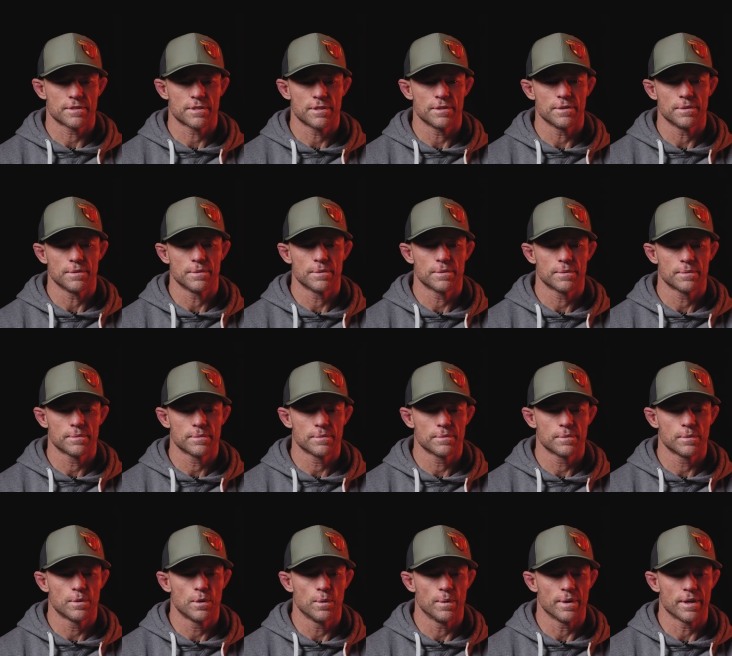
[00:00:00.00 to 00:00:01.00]
to
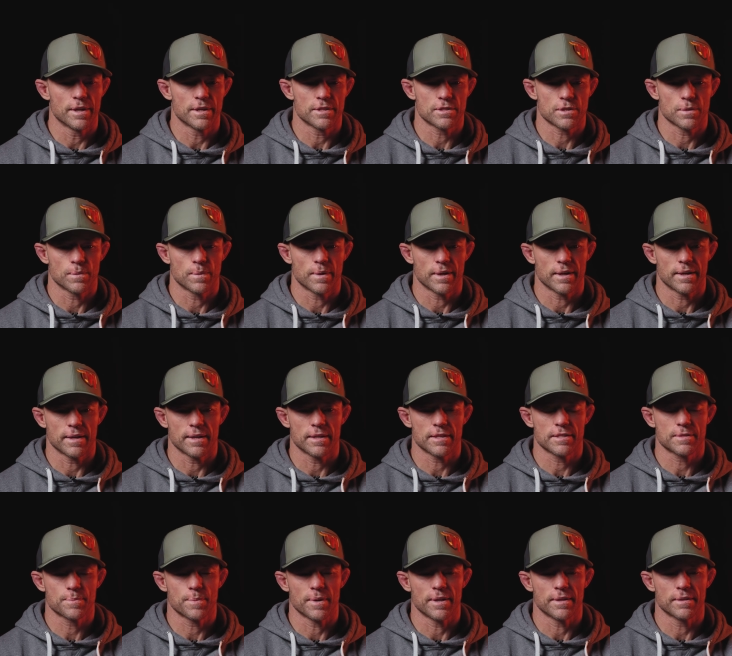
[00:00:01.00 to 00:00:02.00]
who it is or what it
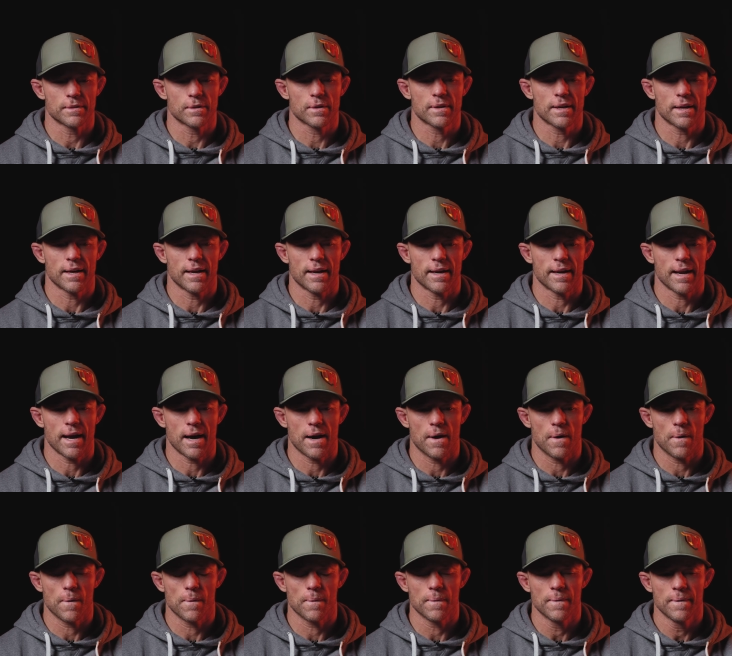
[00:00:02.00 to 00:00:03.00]
is, but looking at
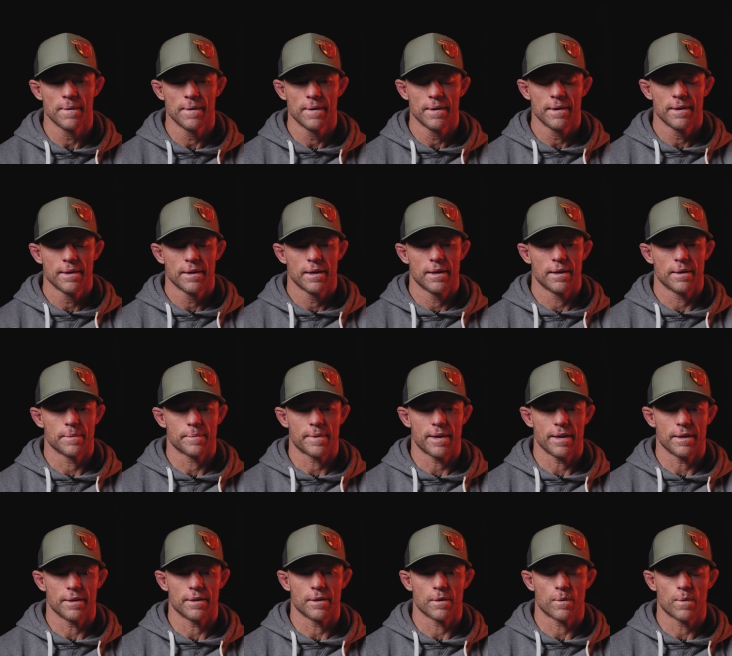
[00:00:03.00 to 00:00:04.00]
how
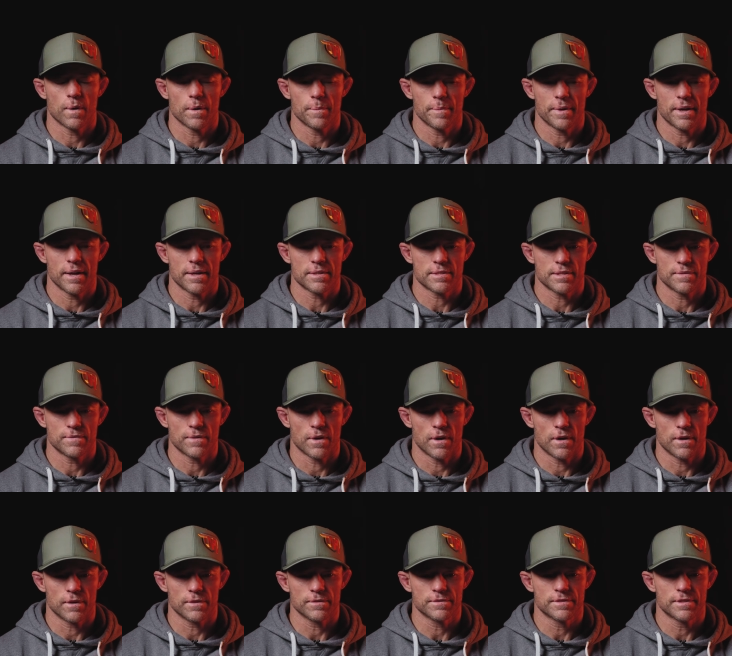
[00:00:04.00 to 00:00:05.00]
kit and equipment has
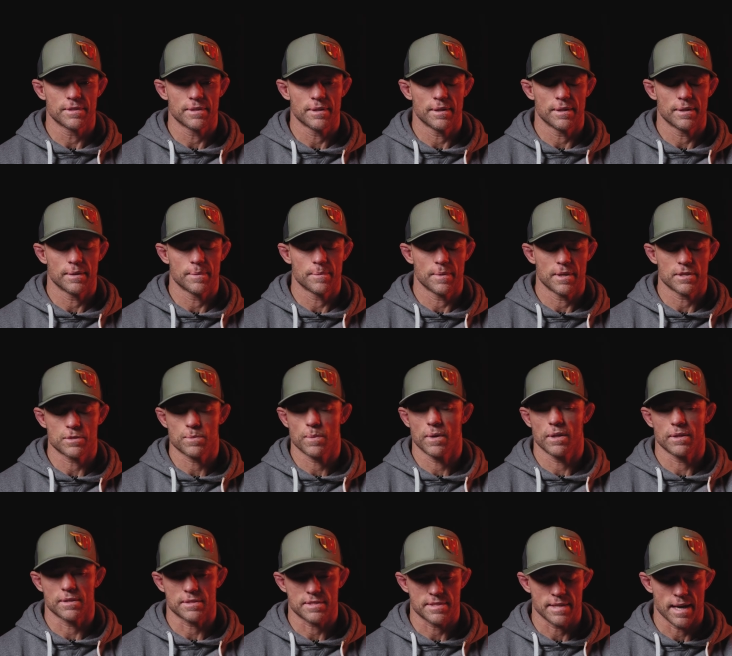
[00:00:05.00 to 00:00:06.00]
evolved, as
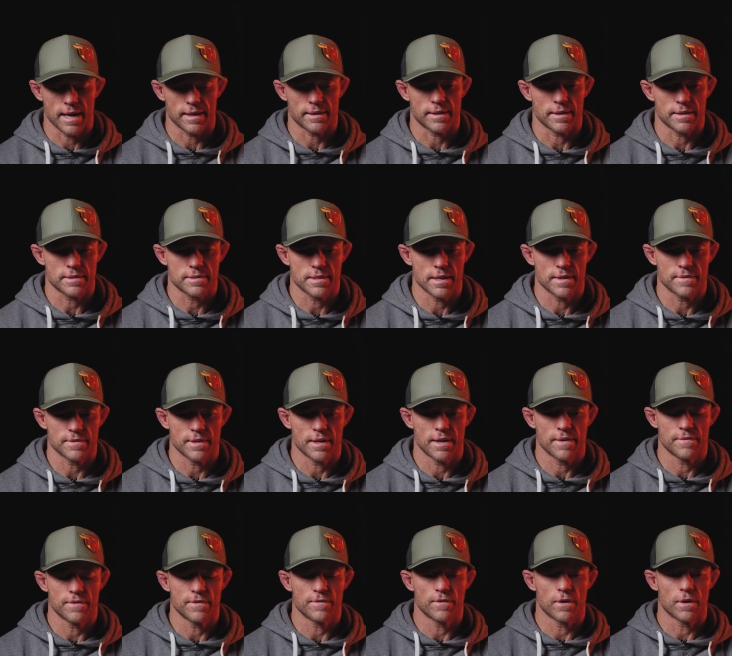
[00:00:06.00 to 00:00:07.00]
well as tactics
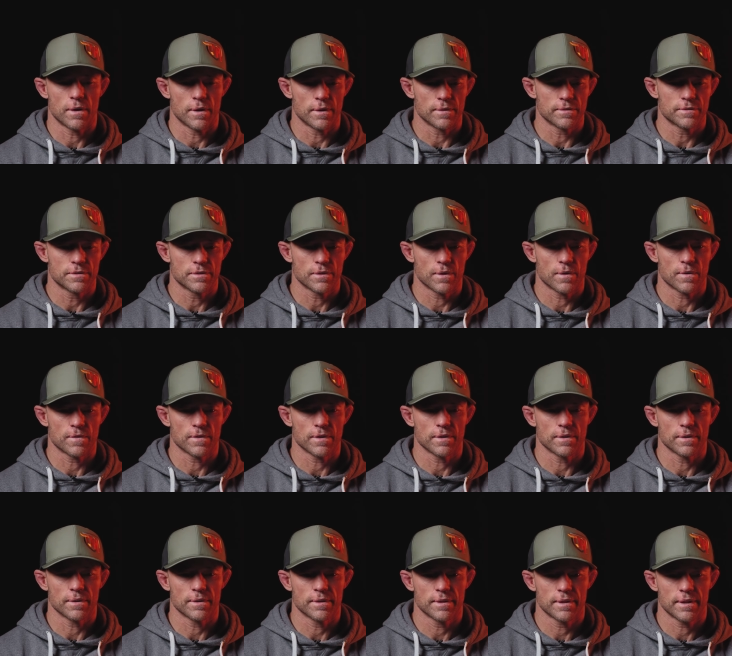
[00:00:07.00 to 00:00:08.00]
have evolved
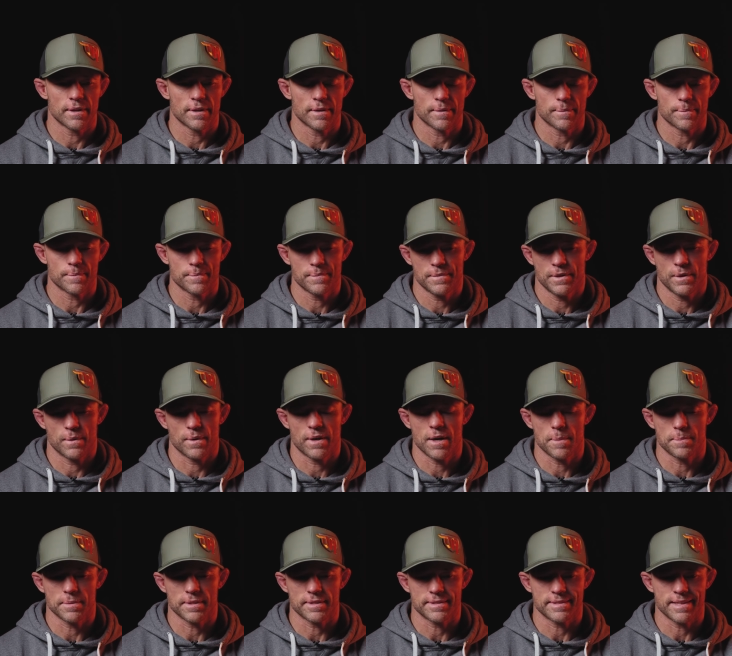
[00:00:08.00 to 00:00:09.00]
over a
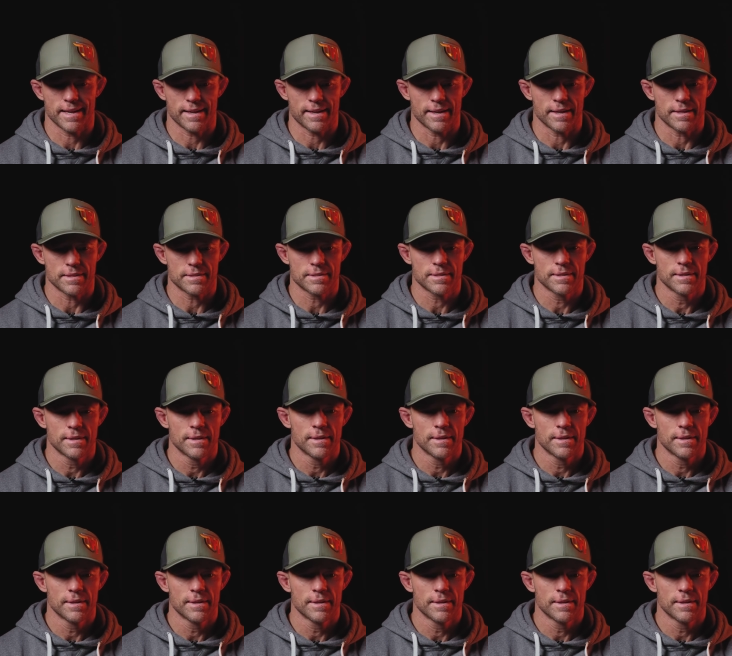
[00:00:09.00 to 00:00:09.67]
couple of decades.